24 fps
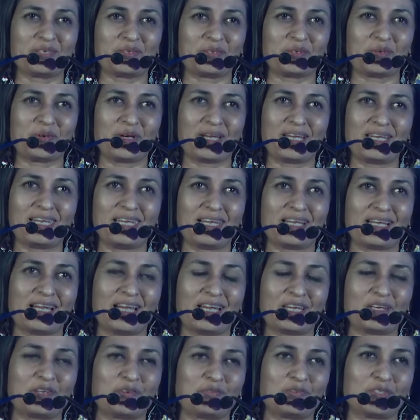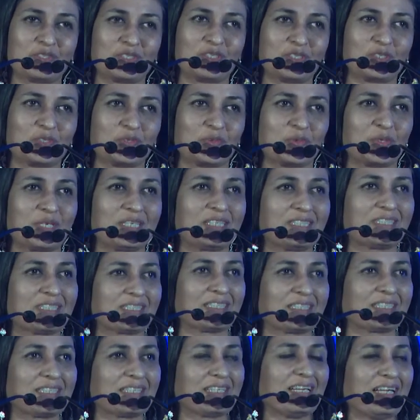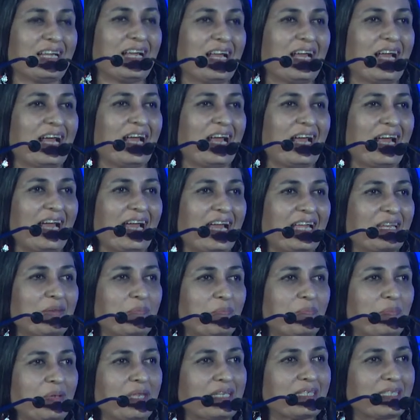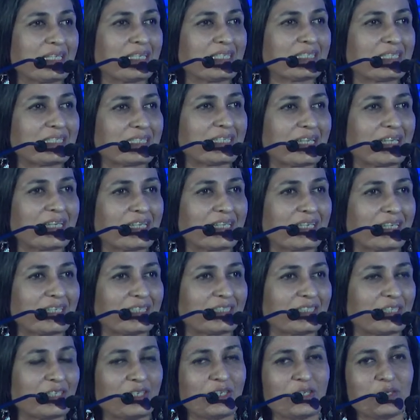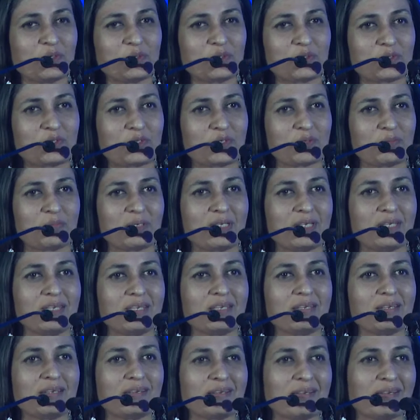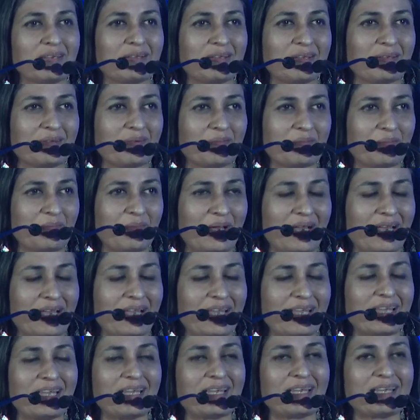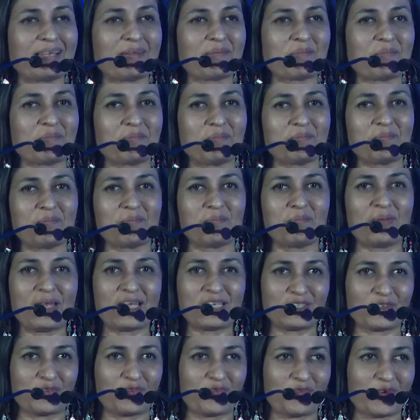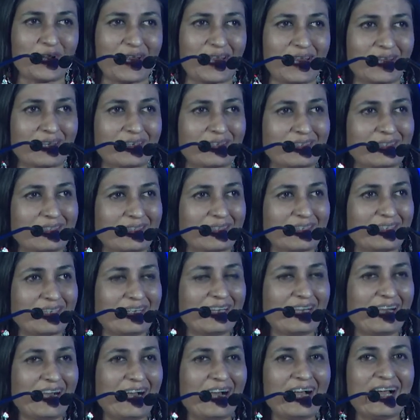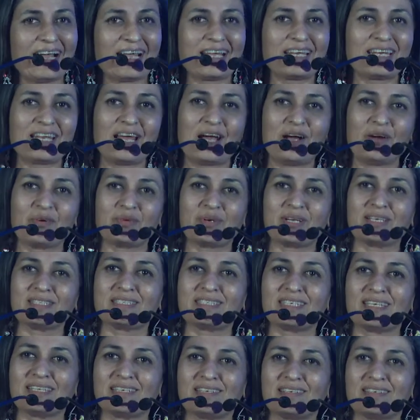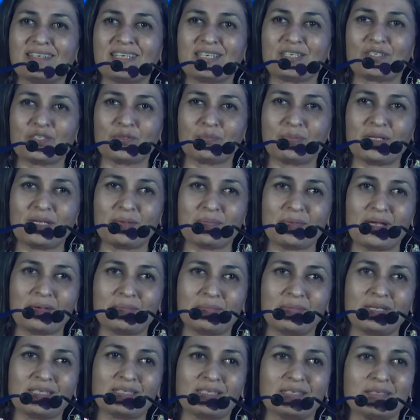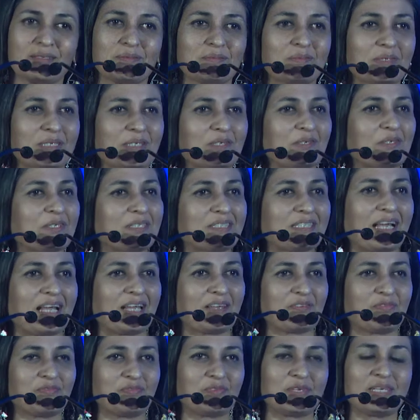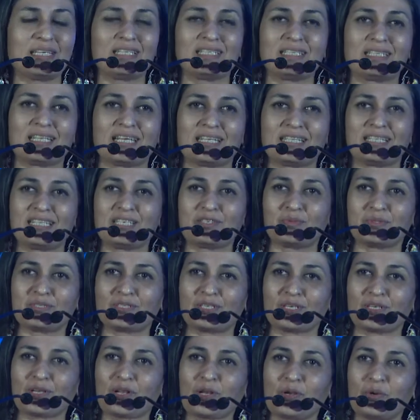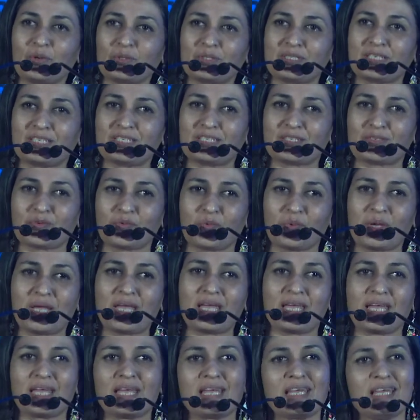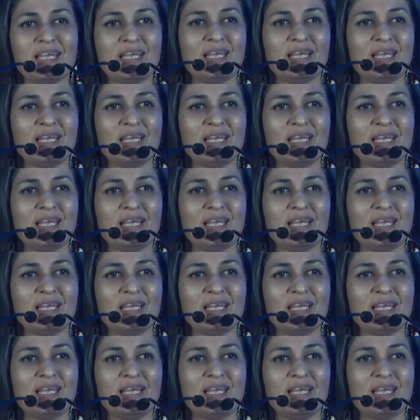you know, any kind of a situation. And painting still continues to be my best friend. I now consider it to be my mother, because I feel that this was the closest way